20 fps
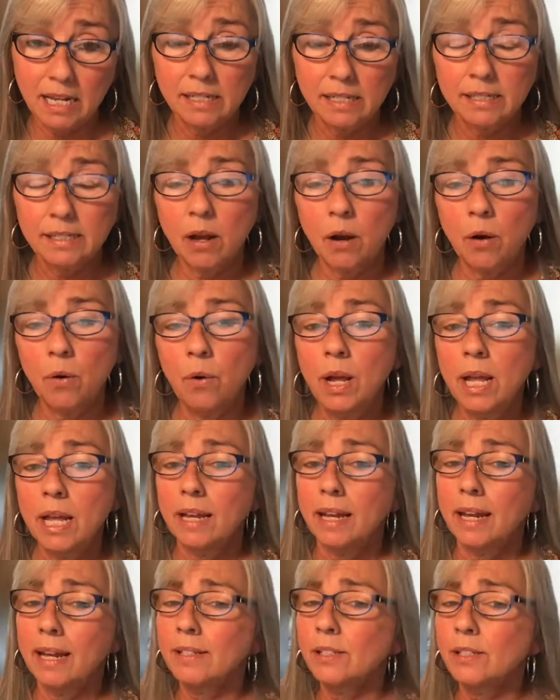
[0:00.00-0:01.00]
So
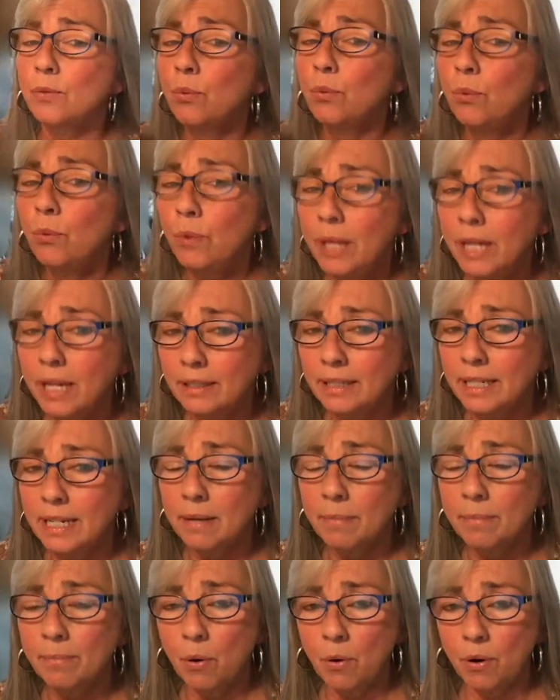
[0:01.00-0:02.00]
it's really
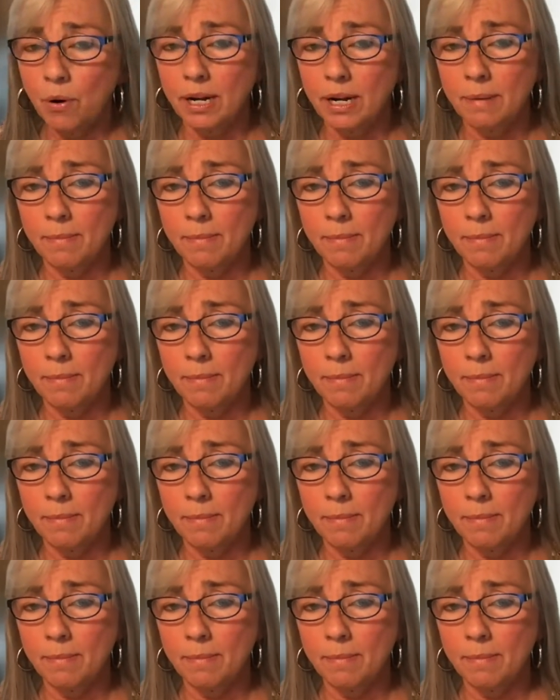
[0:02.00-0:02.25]
important